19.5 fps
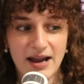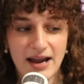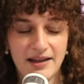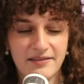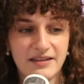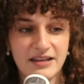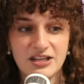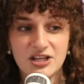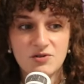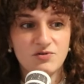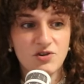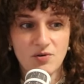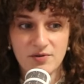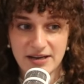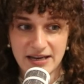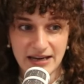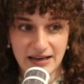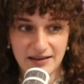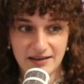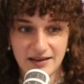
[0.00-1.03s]
And then you don't
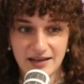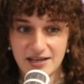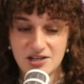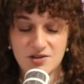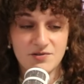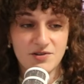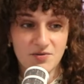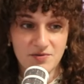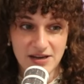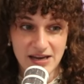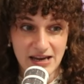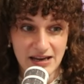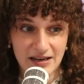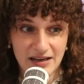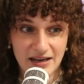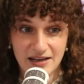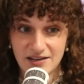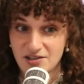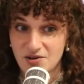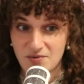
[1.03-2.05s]
eat and you don't eat
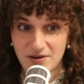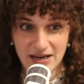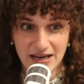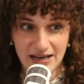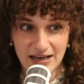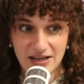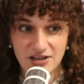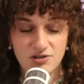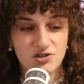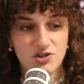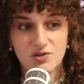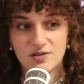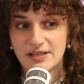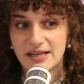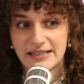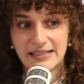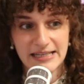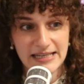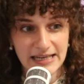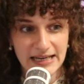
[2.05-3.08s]
and don't eat and you choose
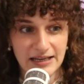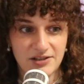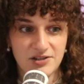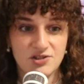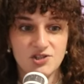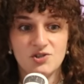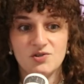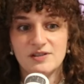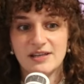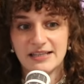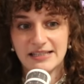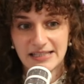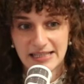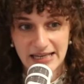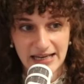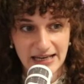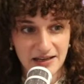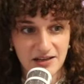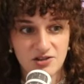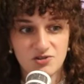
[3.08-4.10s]
not to eat and you choose not to
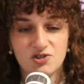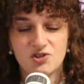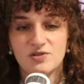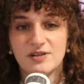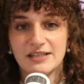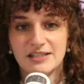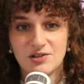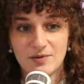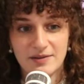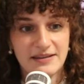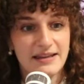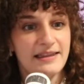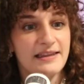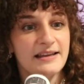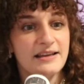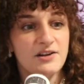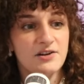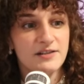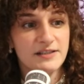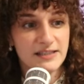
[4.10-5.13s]
eat and you choose not to. And then
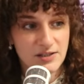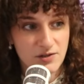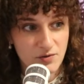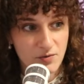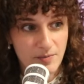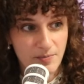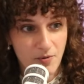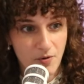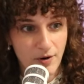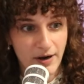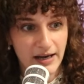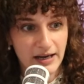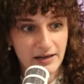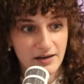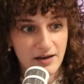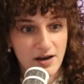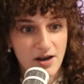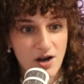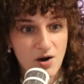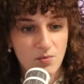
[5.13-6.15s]
it gets to a point
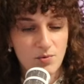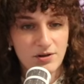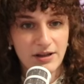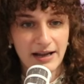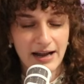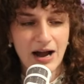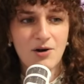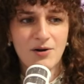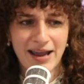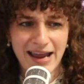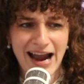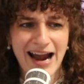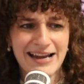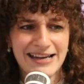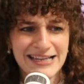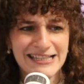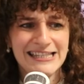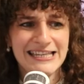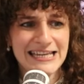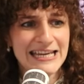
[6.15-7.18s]
where like, okay, I
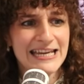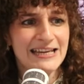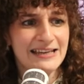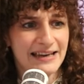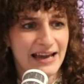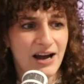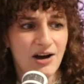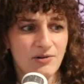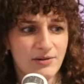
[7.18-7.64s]
need to eat now.